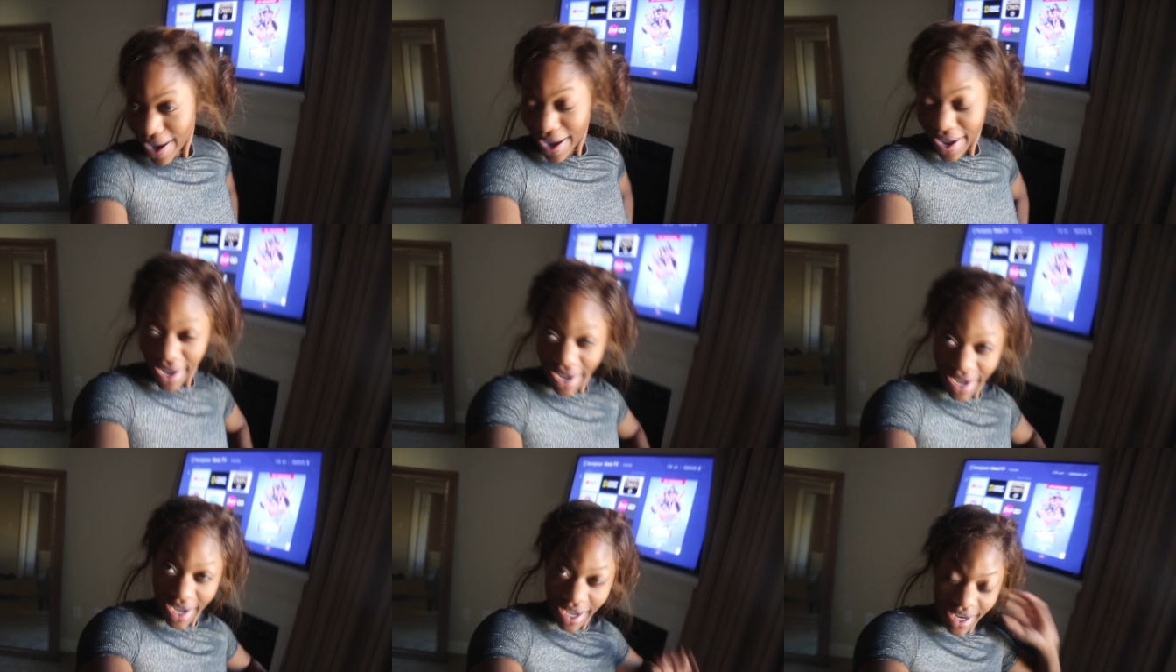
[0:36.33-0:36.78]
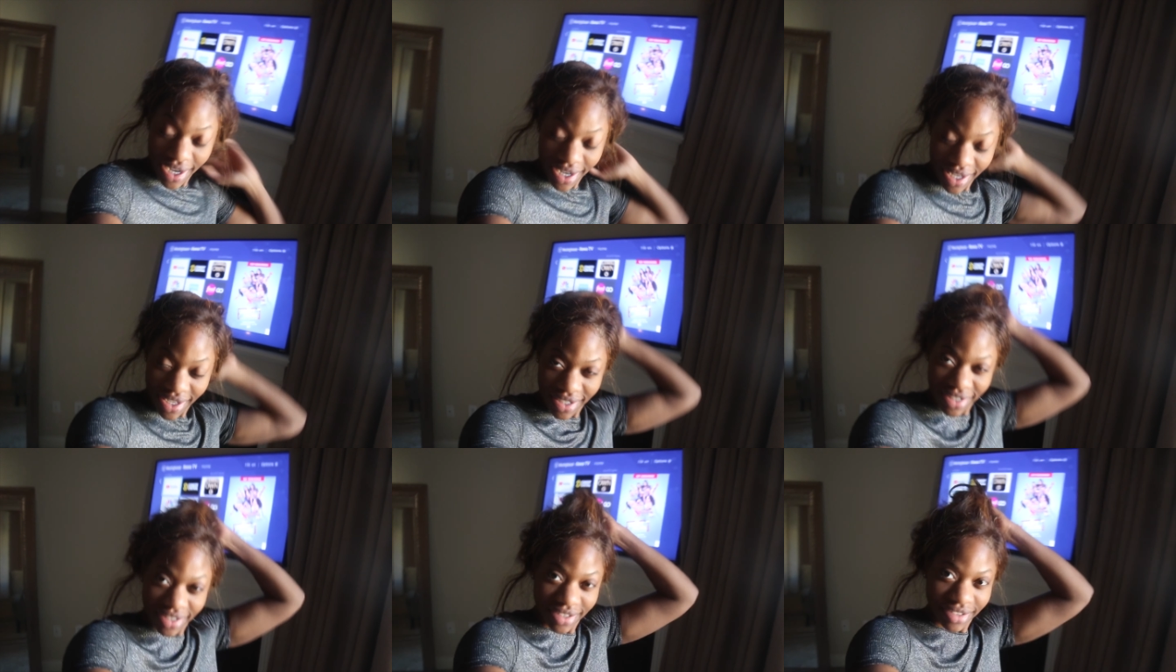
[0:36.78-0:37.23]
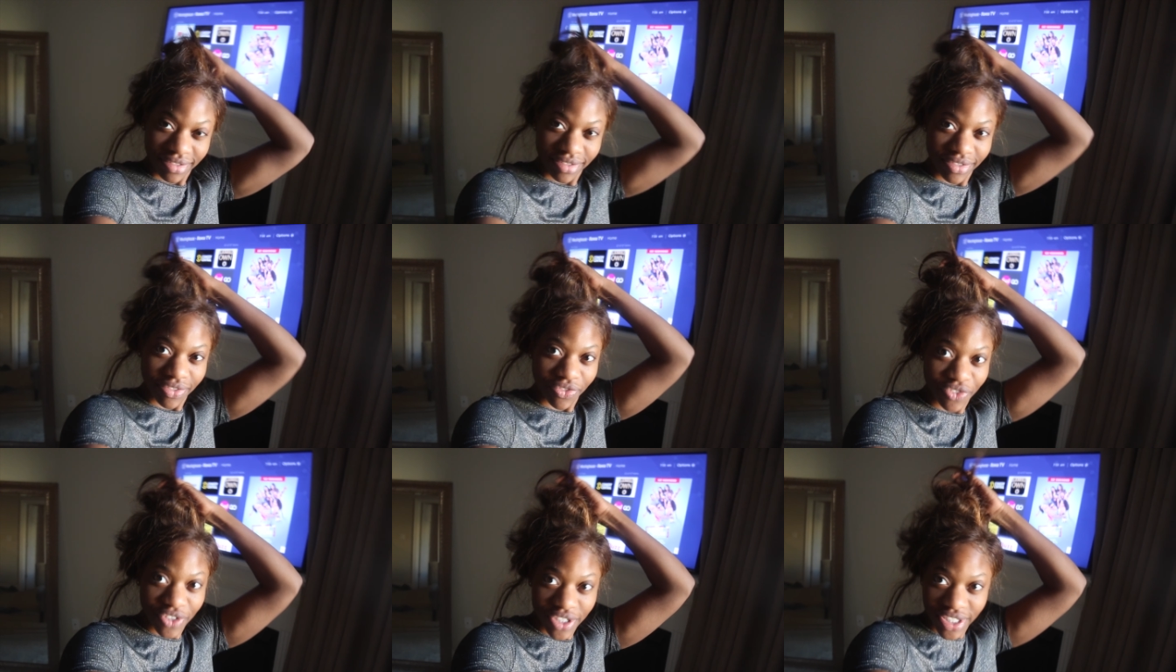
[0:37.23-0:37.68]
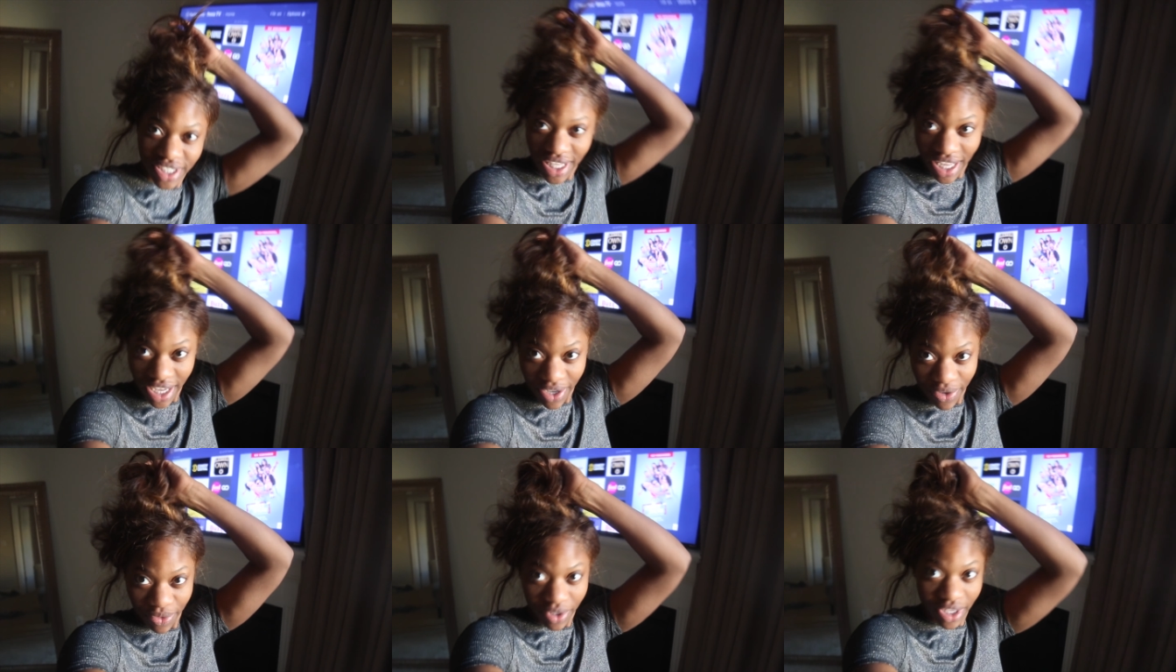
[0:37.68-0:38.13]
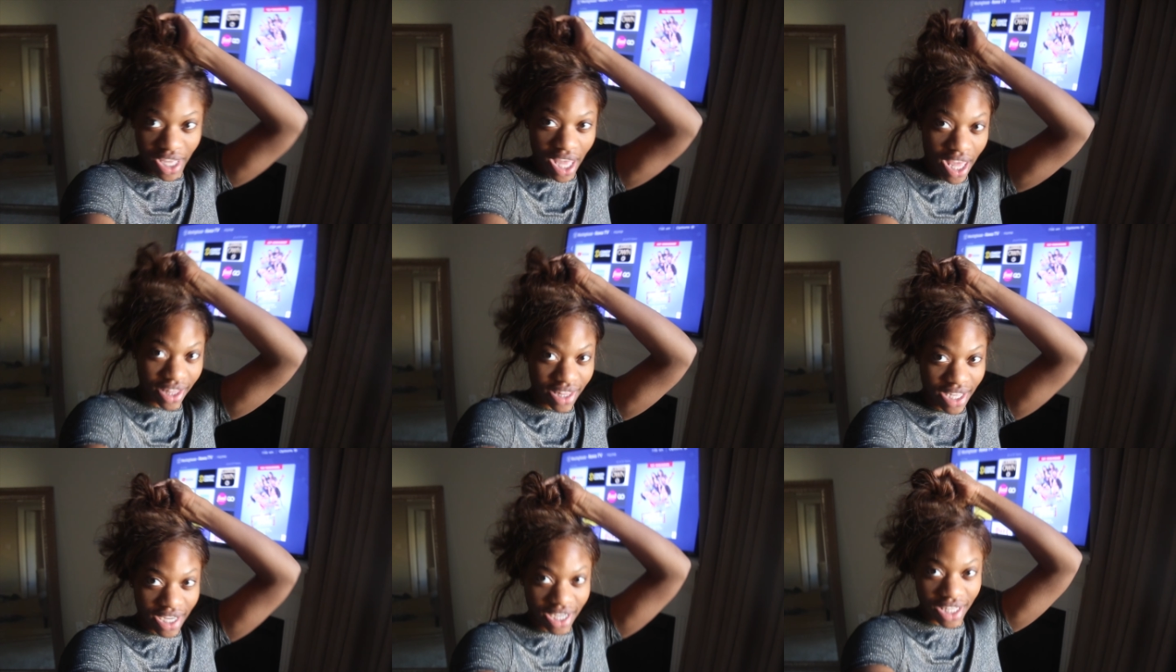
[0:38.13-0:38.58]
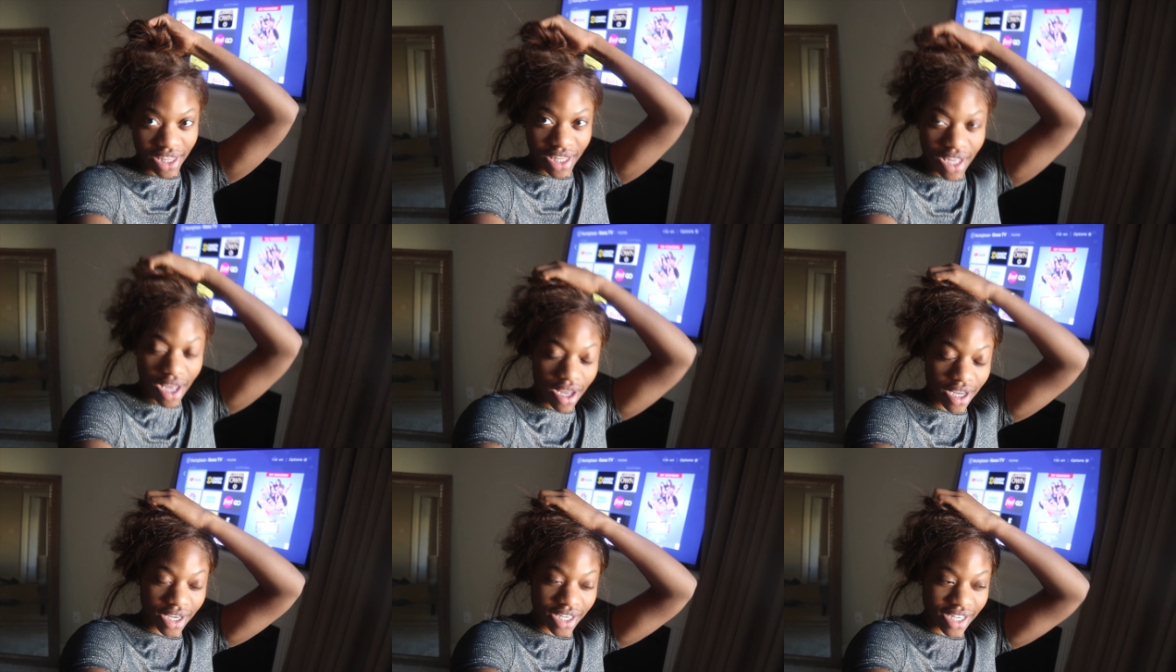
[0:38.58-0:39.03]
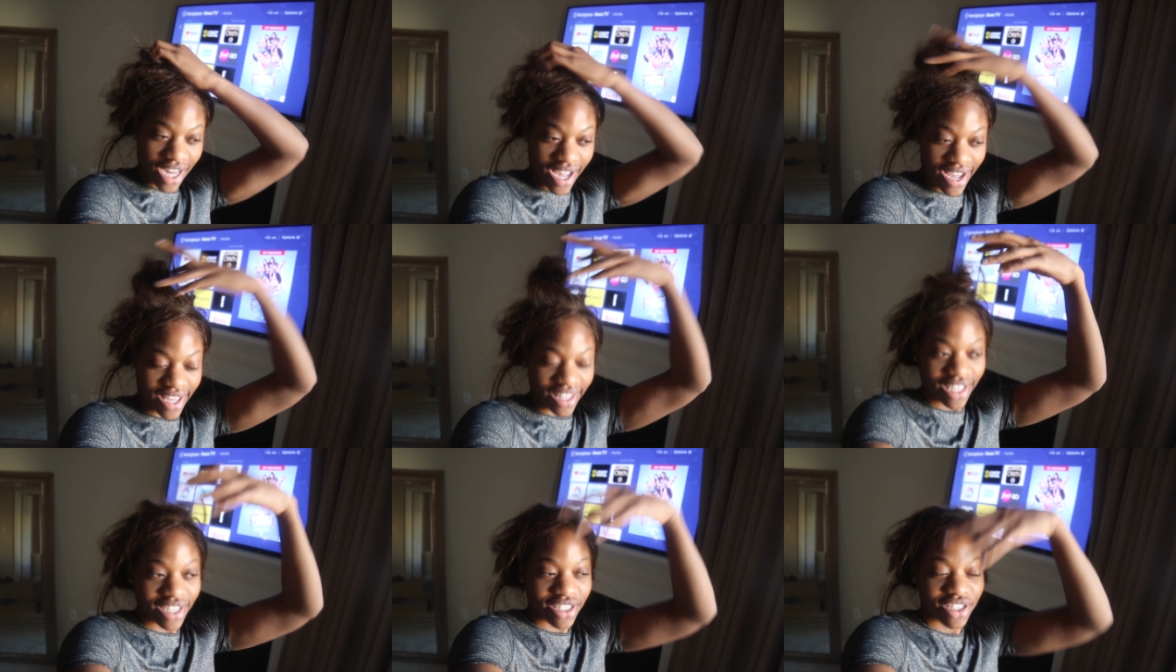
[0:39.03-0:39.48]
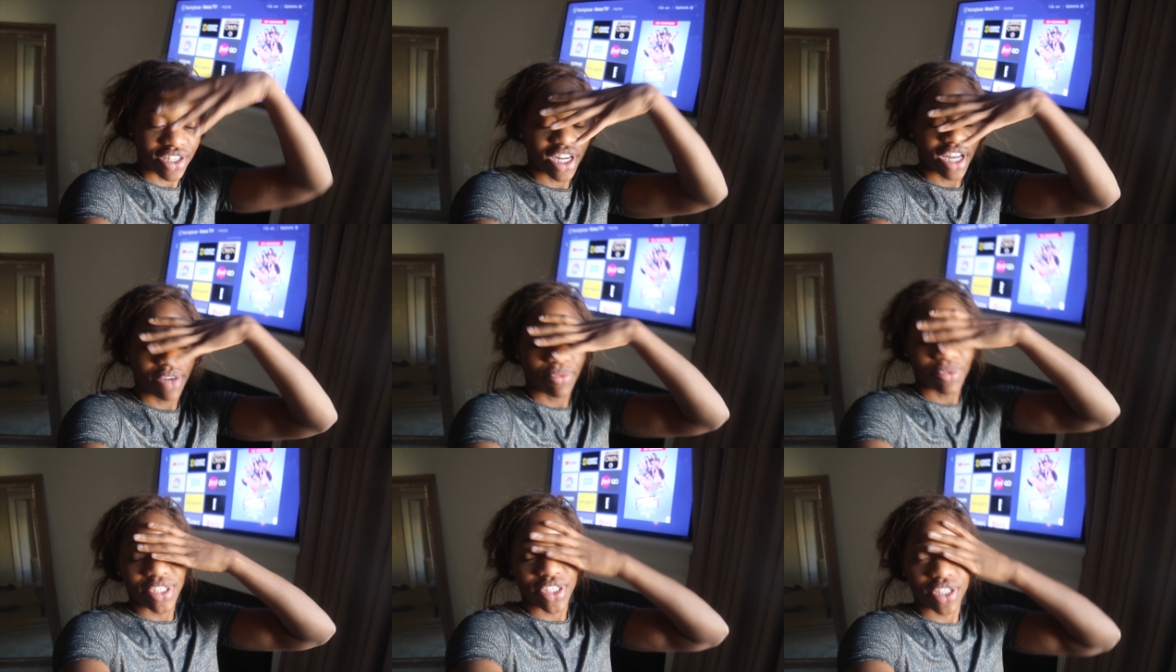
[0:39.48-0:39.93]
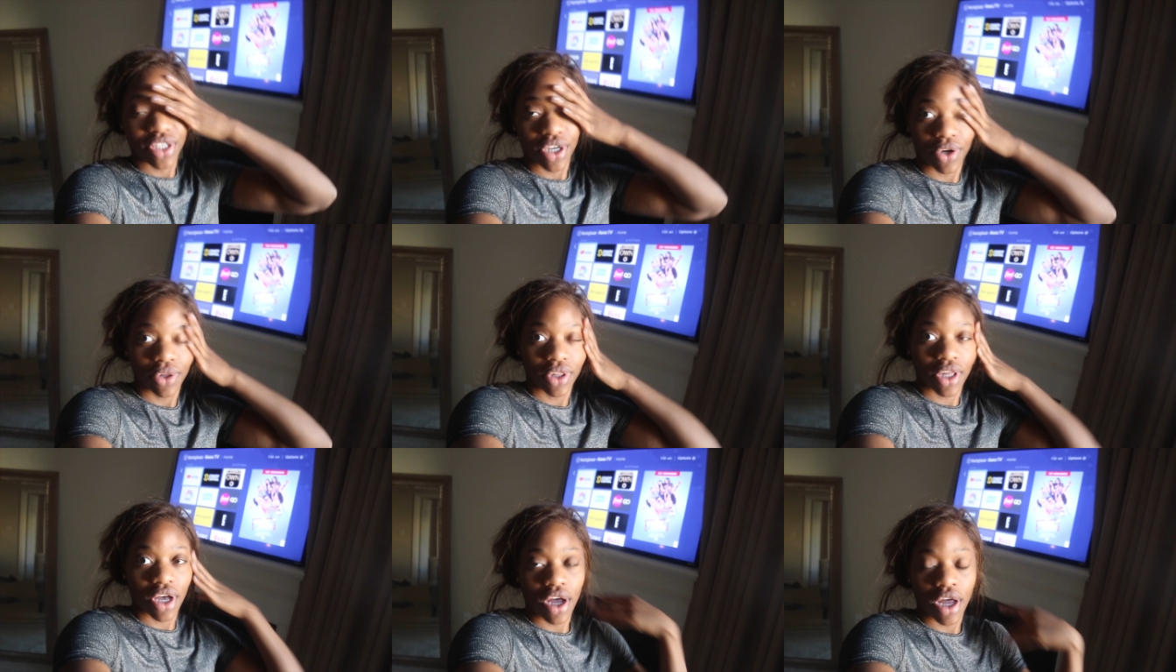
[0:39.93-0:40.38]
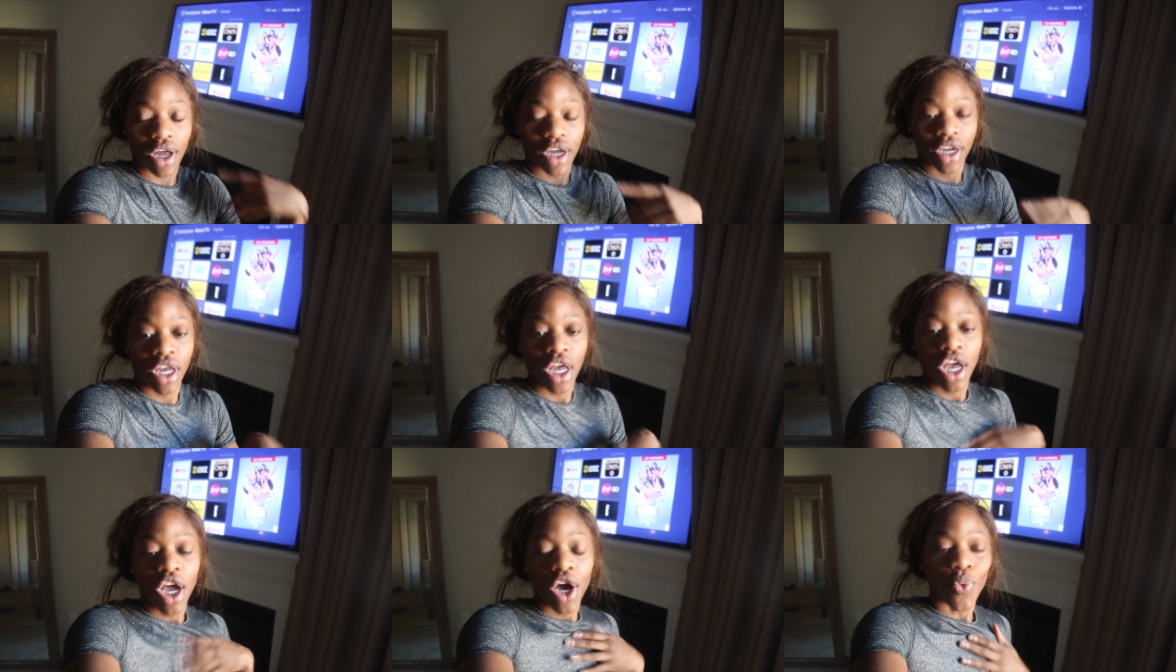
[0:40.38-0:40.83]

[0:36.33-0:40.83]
And feels like we had like a long night. Yesterday was so long.